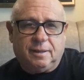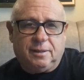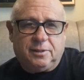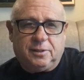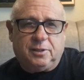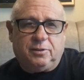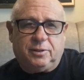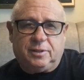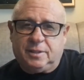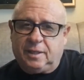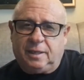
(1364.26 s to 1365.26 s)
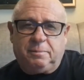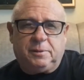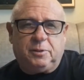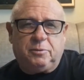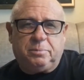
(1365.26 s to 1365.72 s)
Still the same
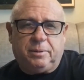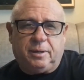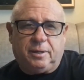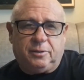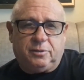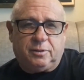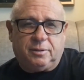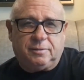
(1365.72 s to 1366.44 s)
low price.